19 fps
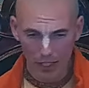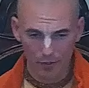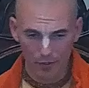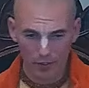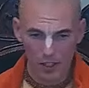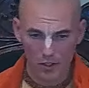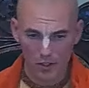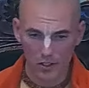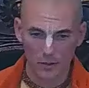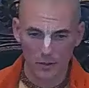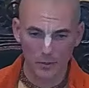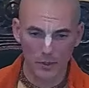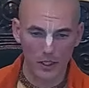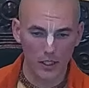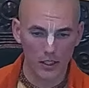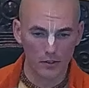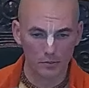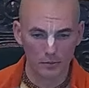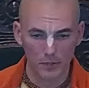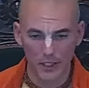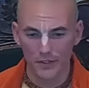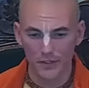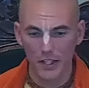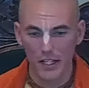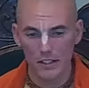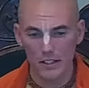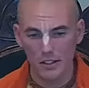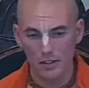if there's some
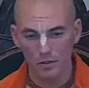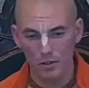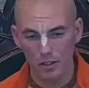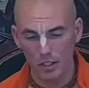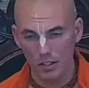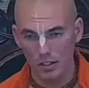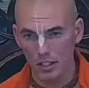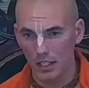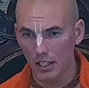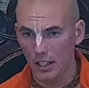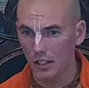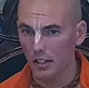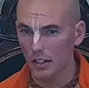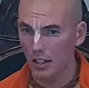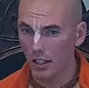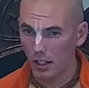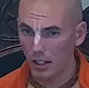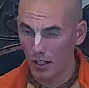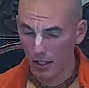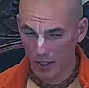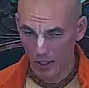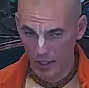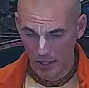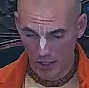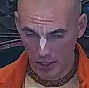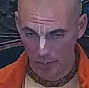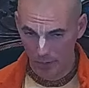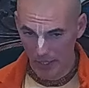advanced devotees, they can,
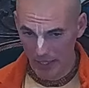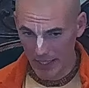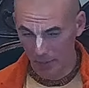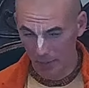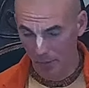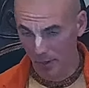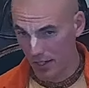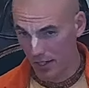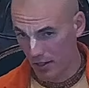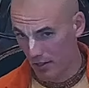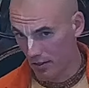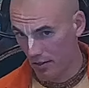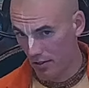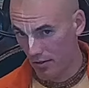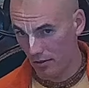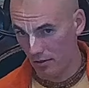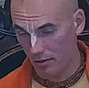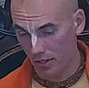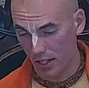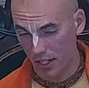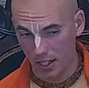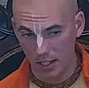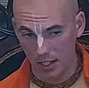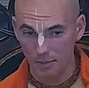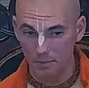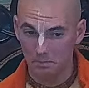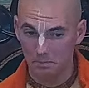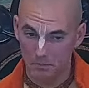just by their presence, they
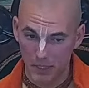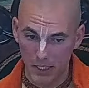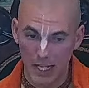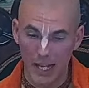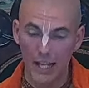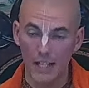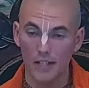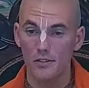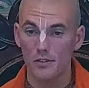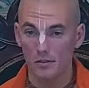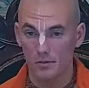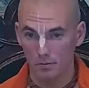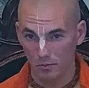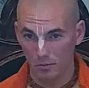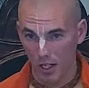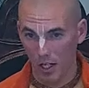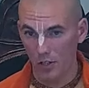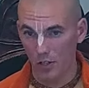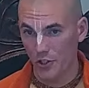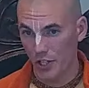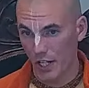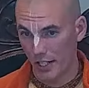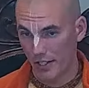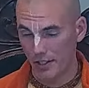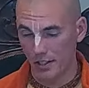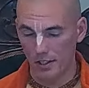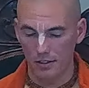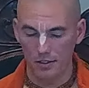can enhance our
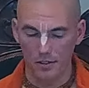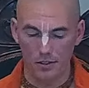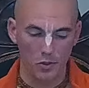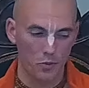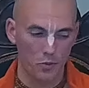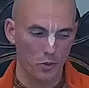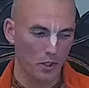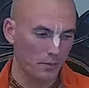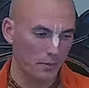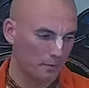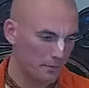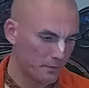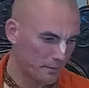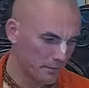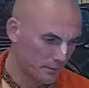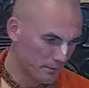chanting as well.